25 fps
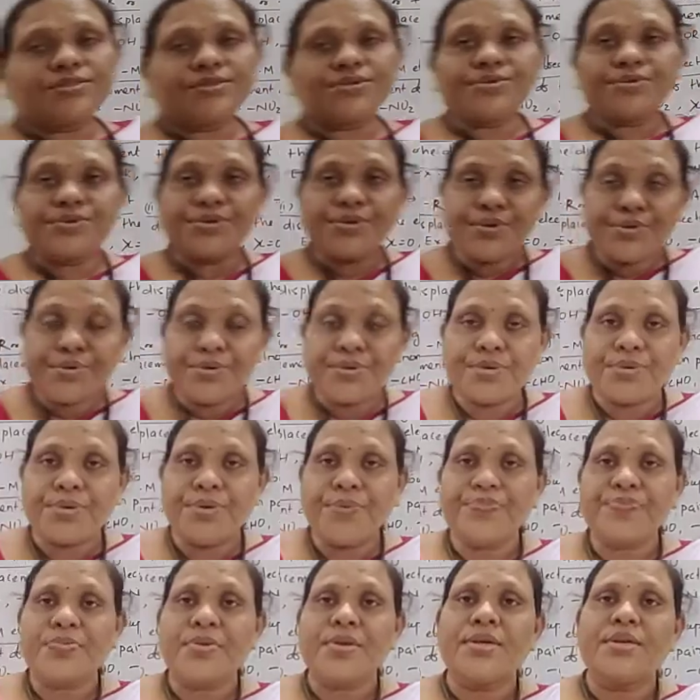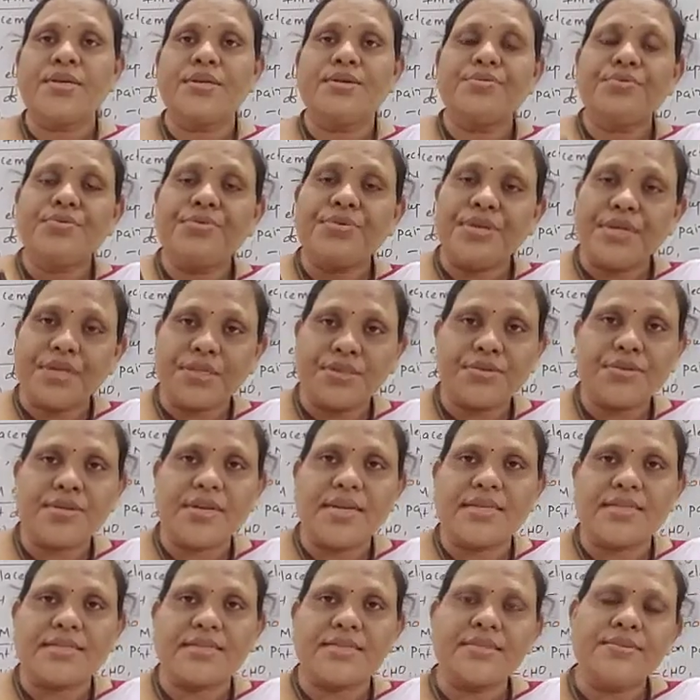So you know, due to
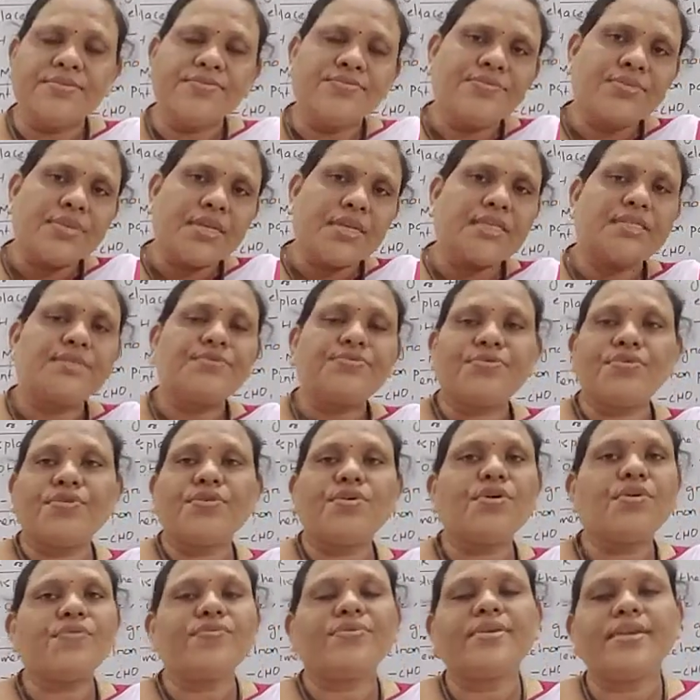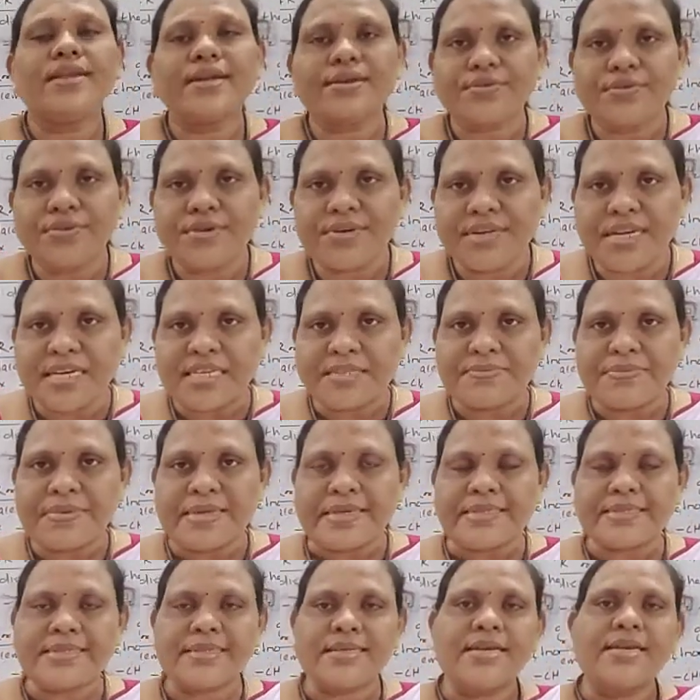resonance, there is flow of electron takes
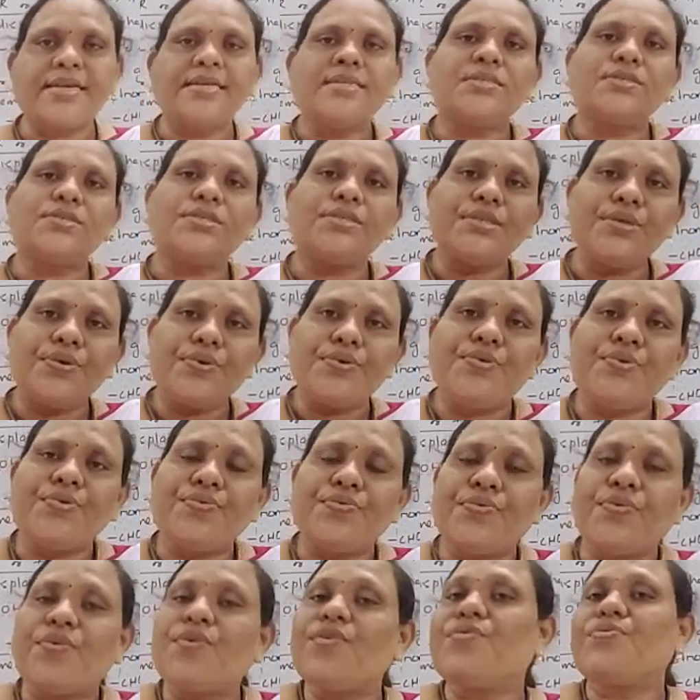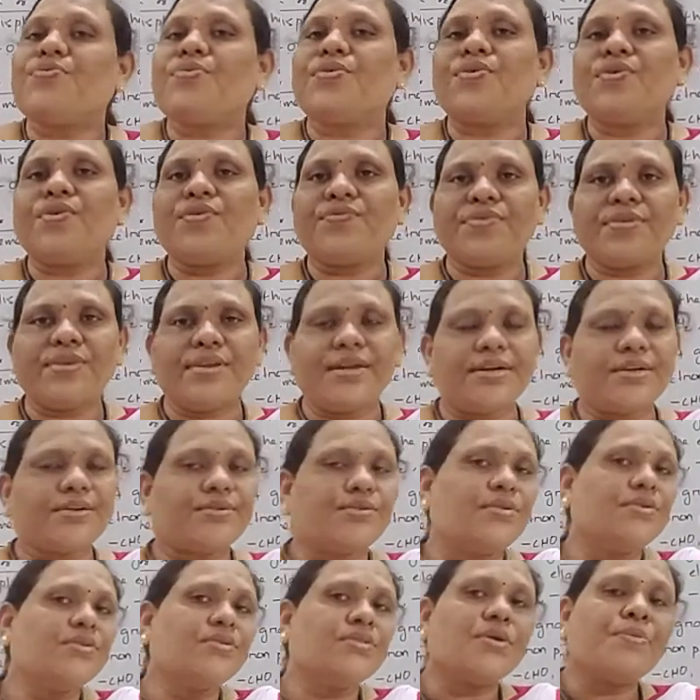place. So due to flow of
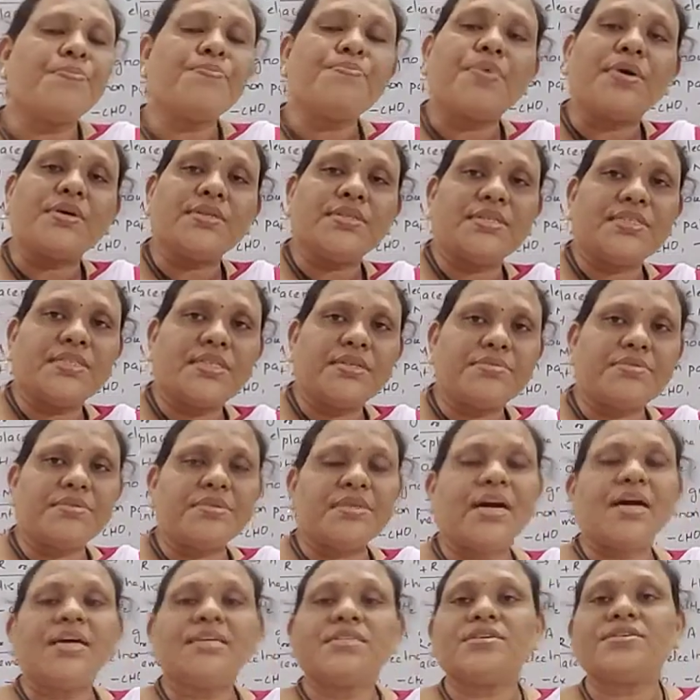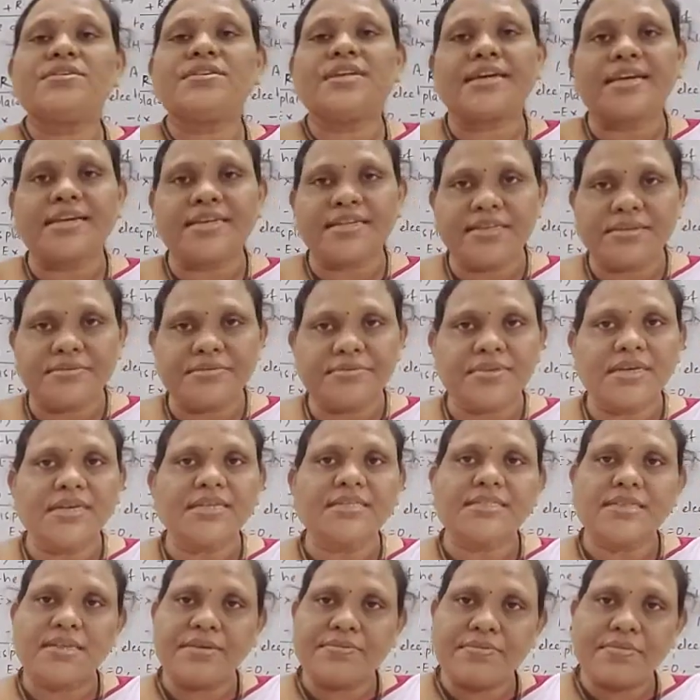electrons, some positive charge or negative
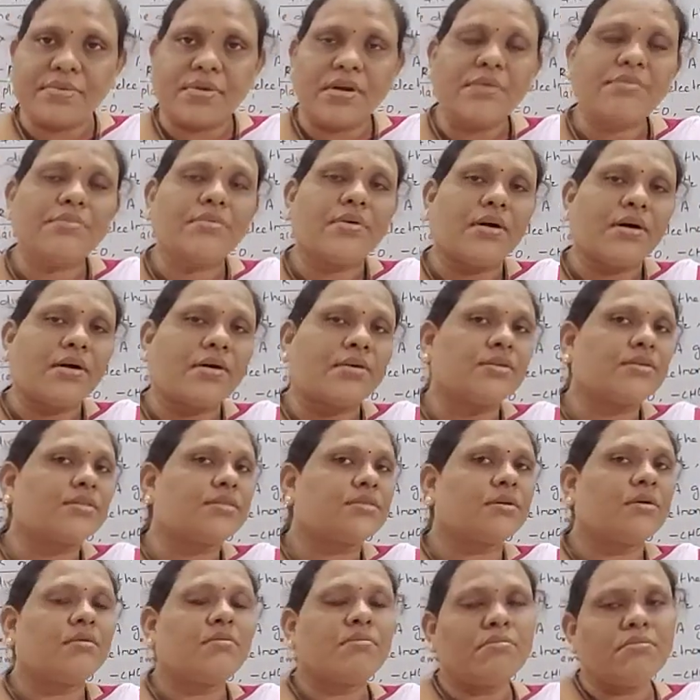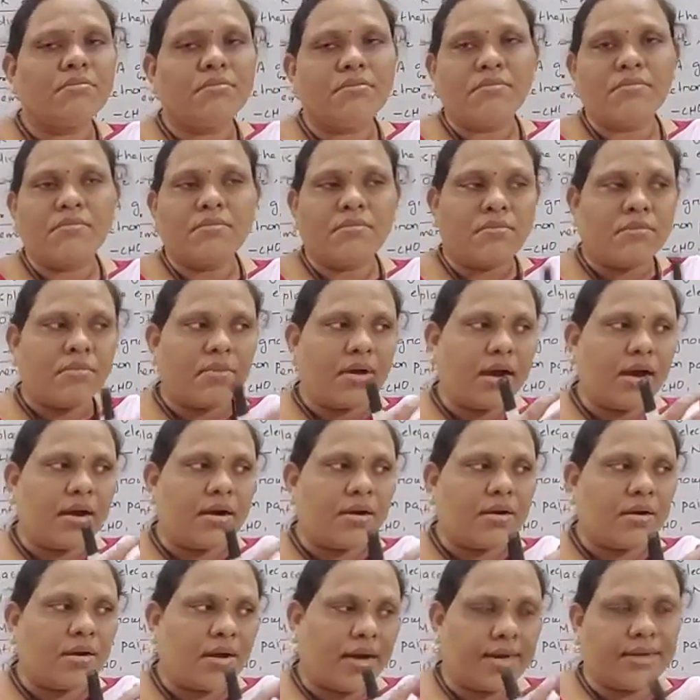charge developed on some
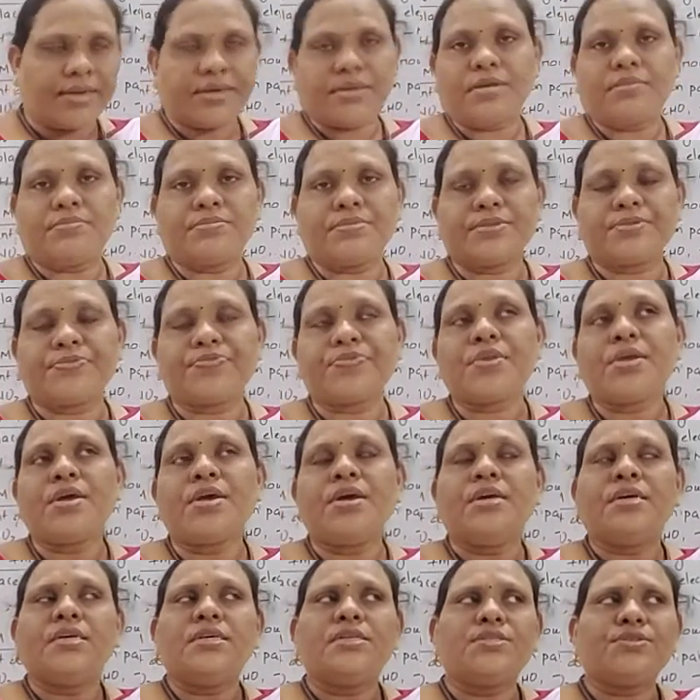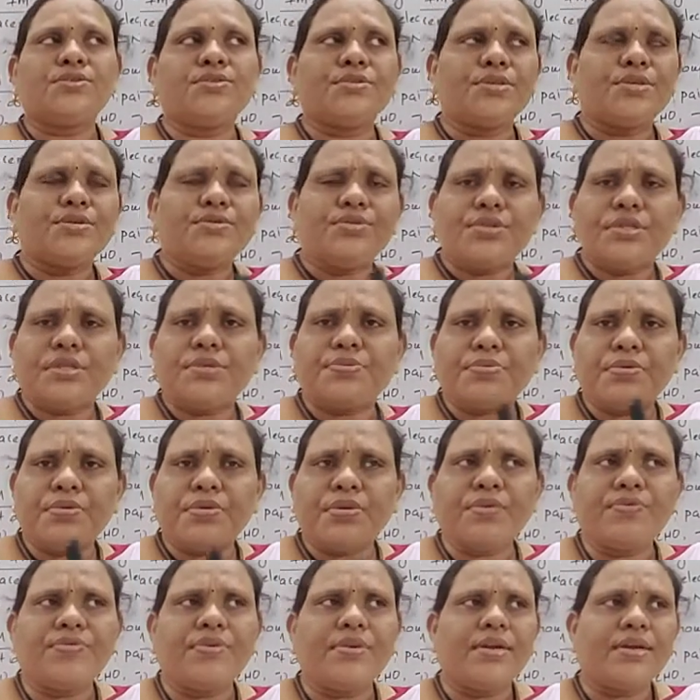atoms. So due to this
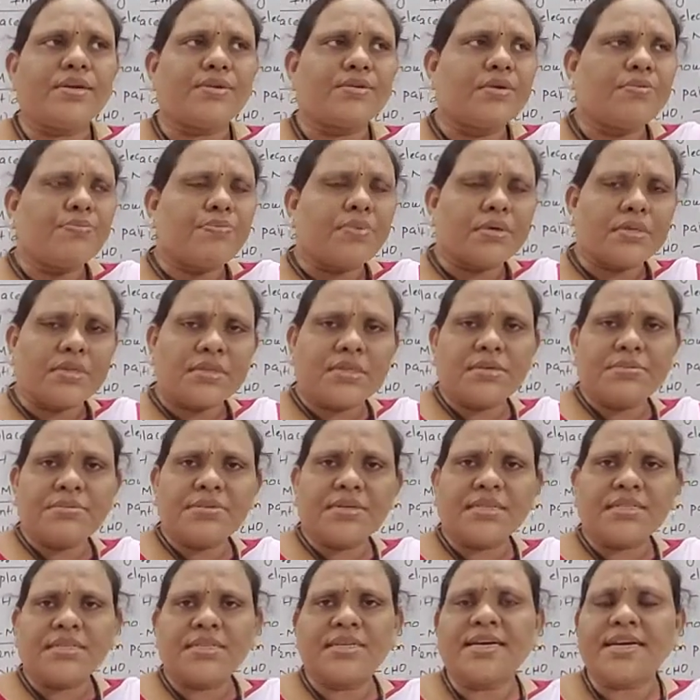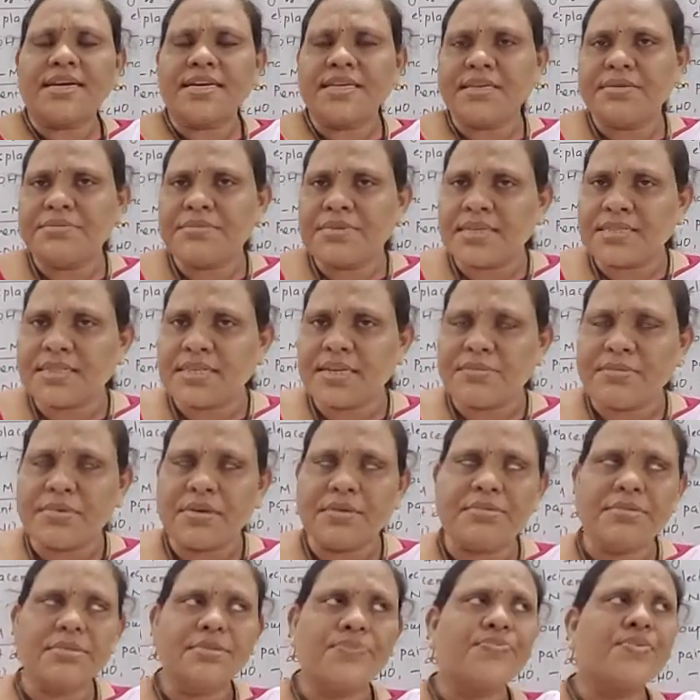flow of electron, positive charge and negative charge
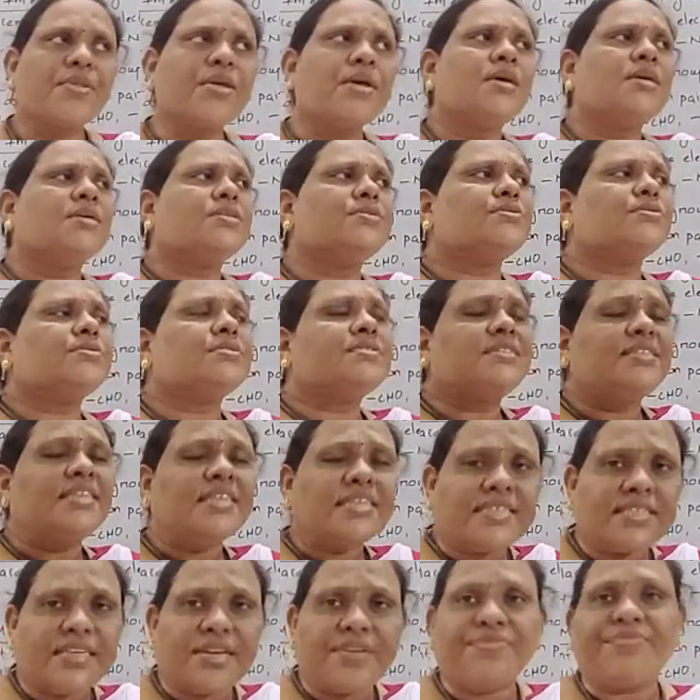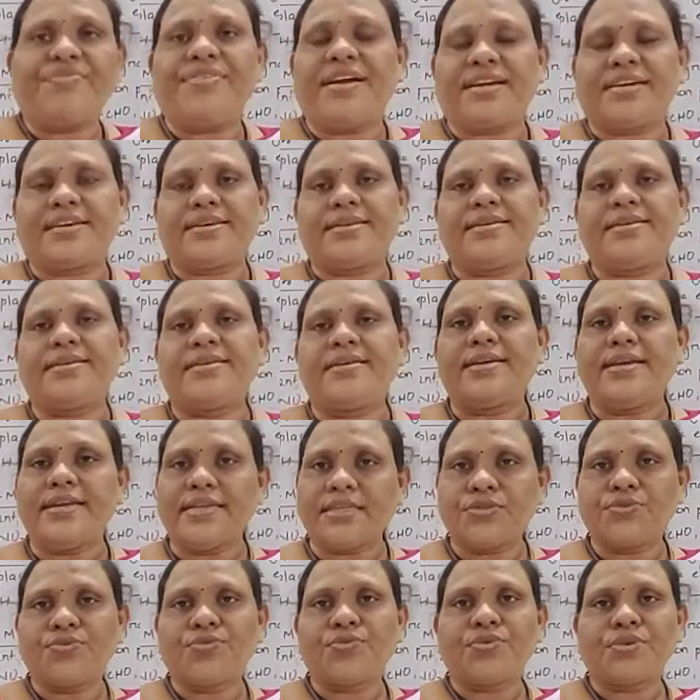develops. So this effect
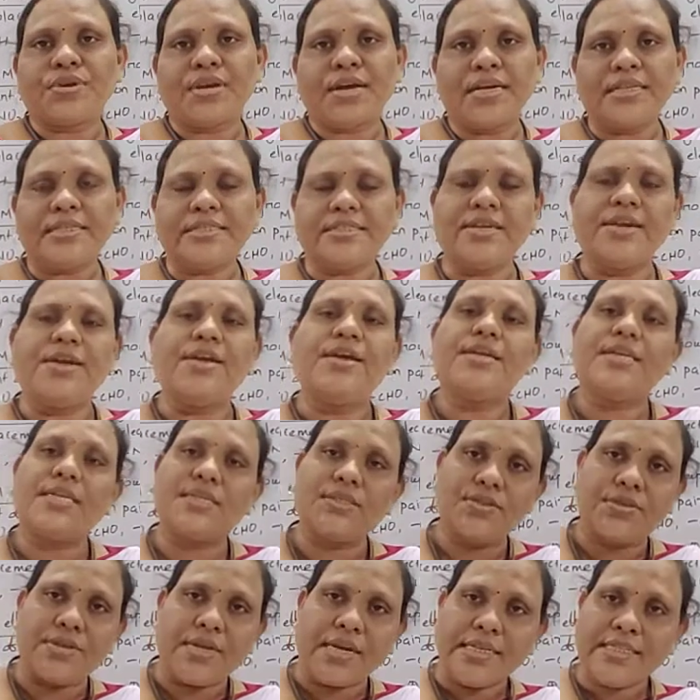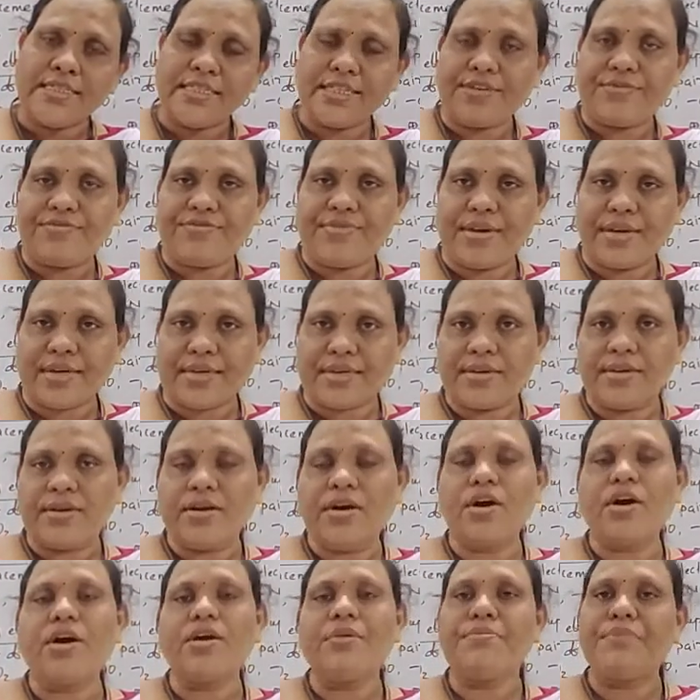is known as resonance effect
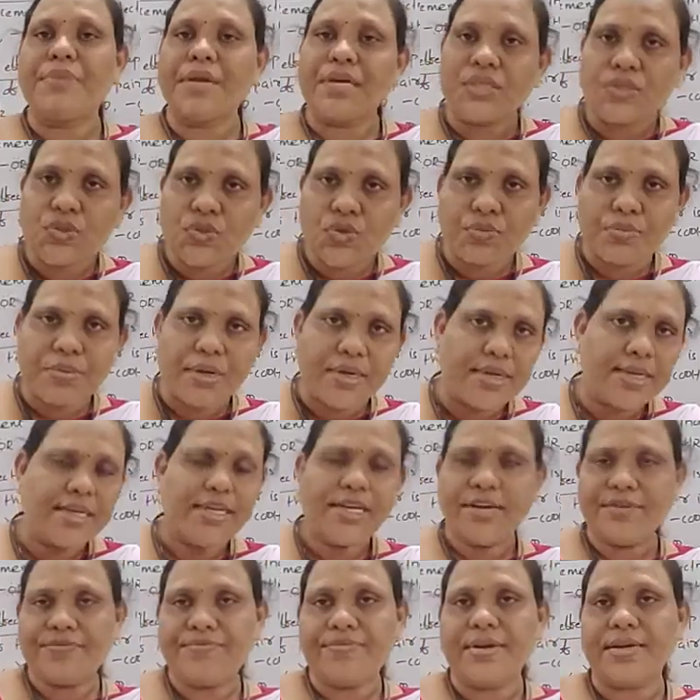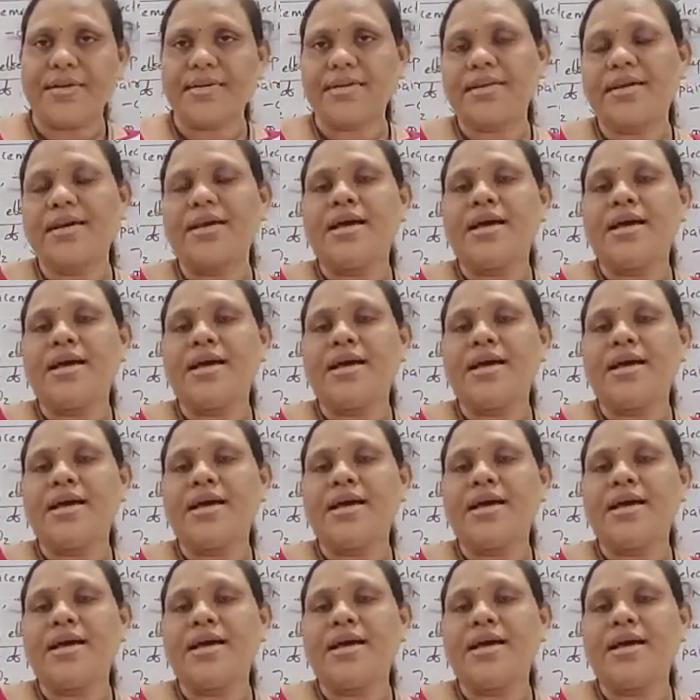or mesomeric effect.